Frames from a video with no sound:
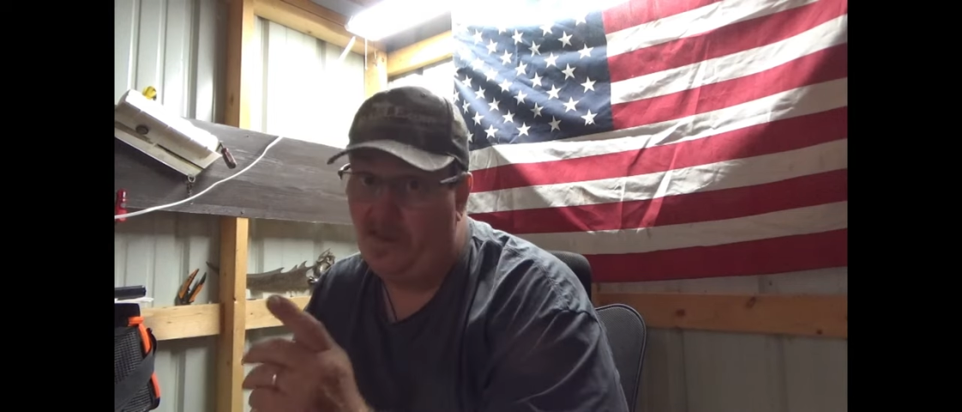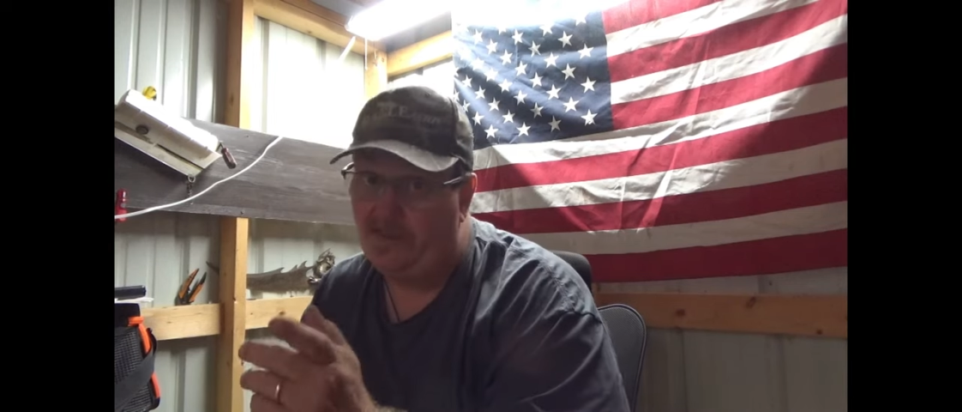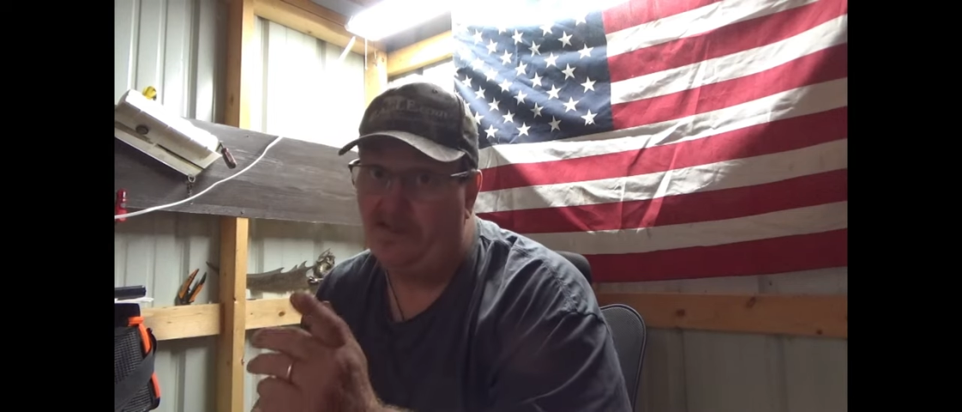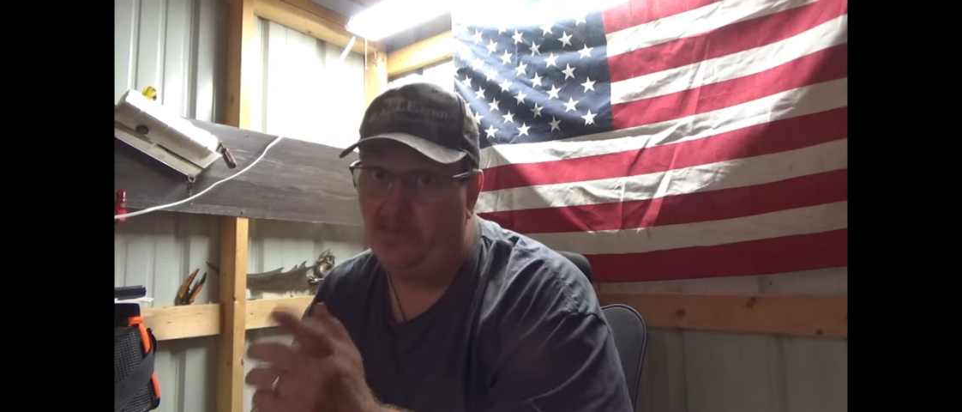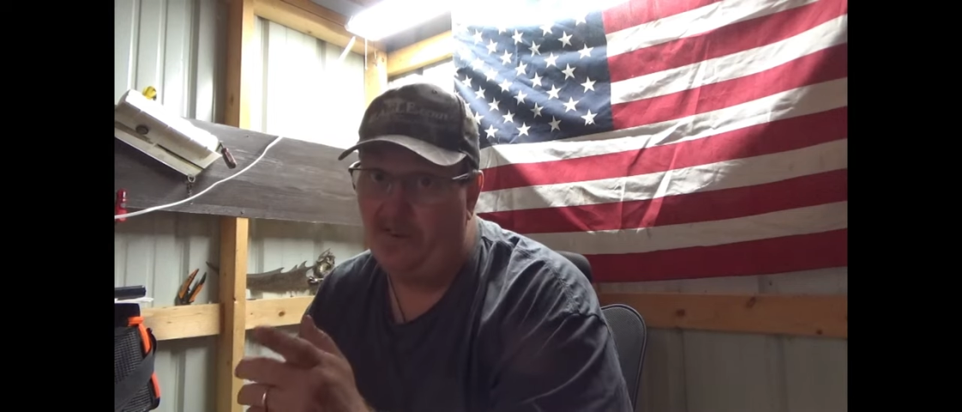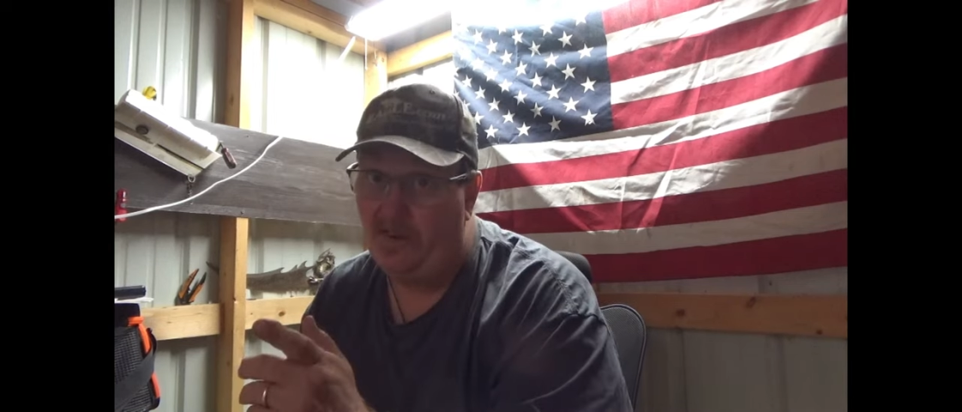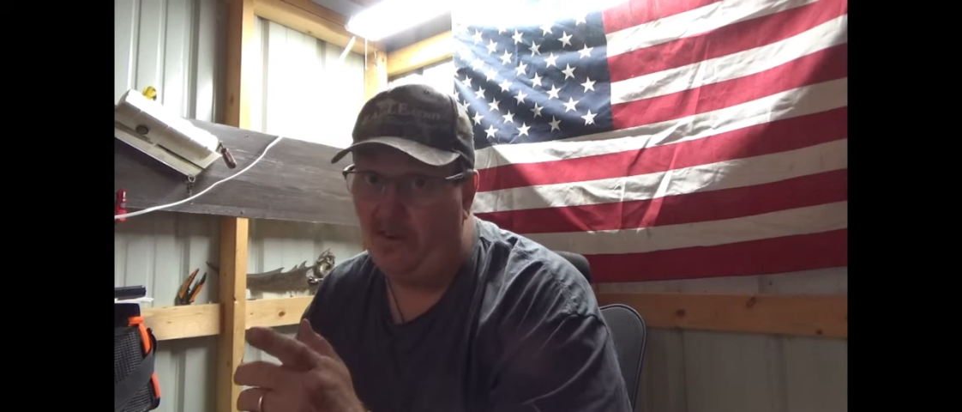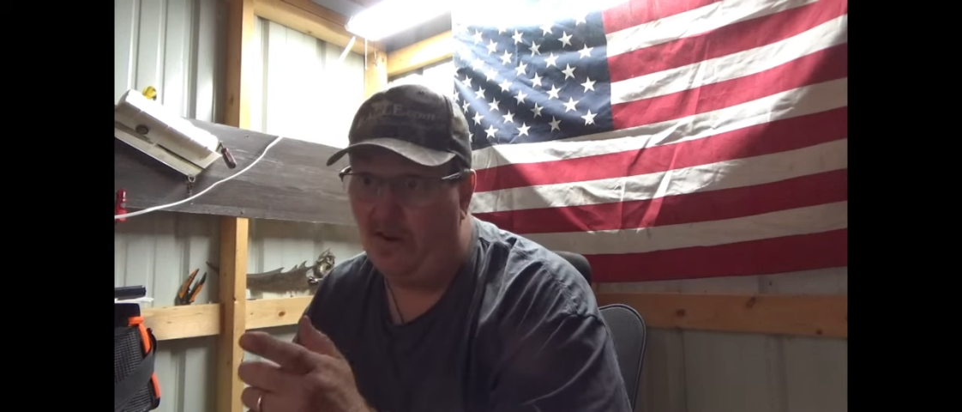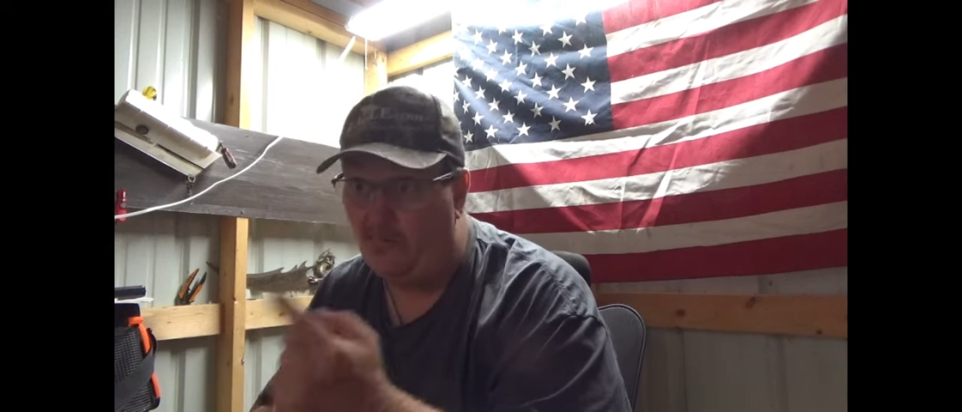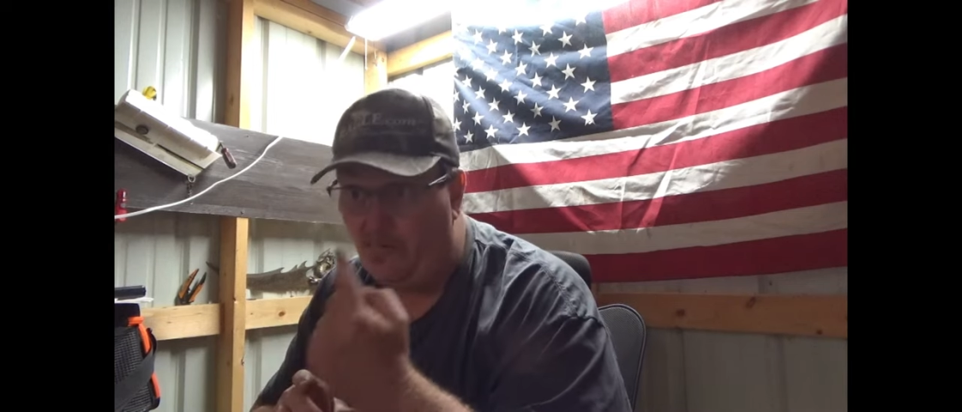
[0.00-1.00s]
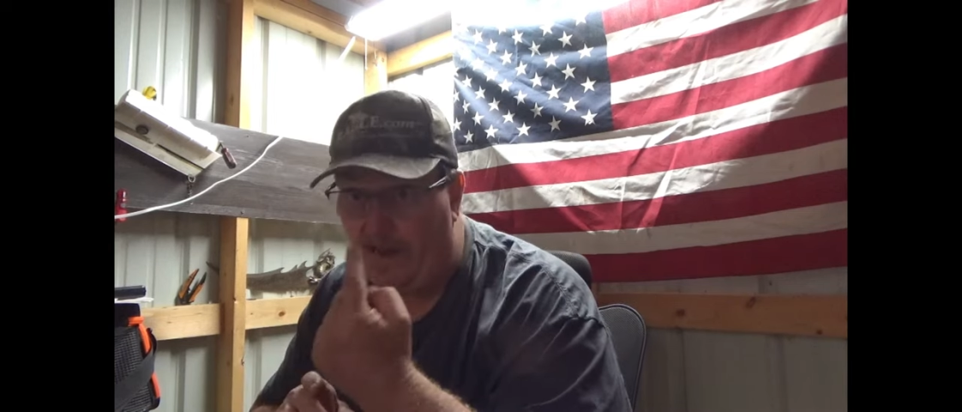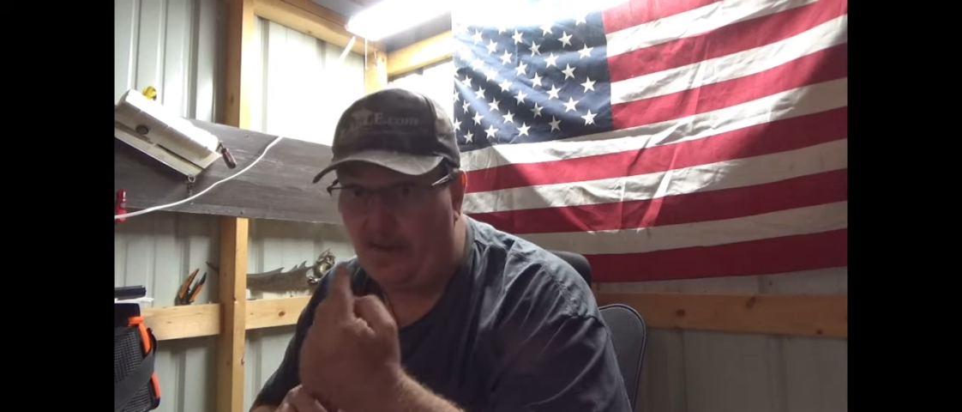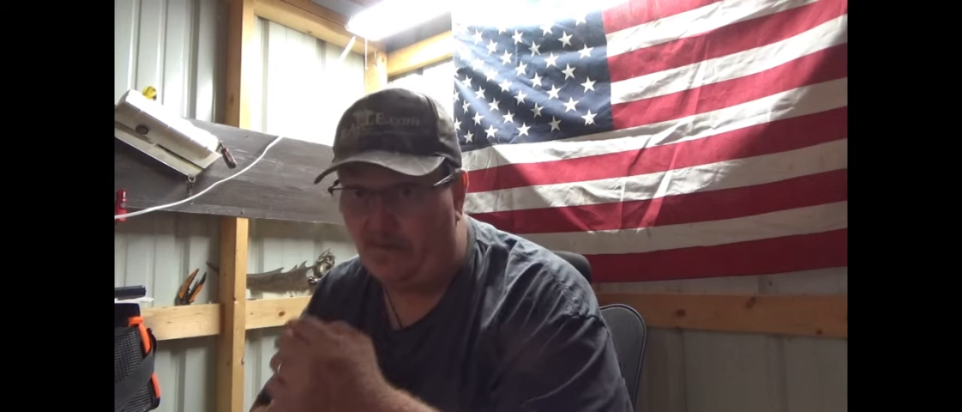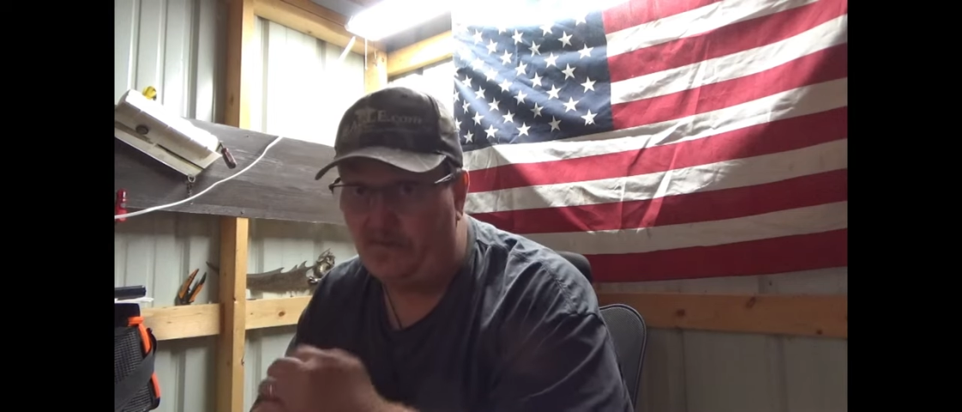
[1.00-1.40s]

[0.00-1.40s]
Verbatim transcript: get some that are. Mine are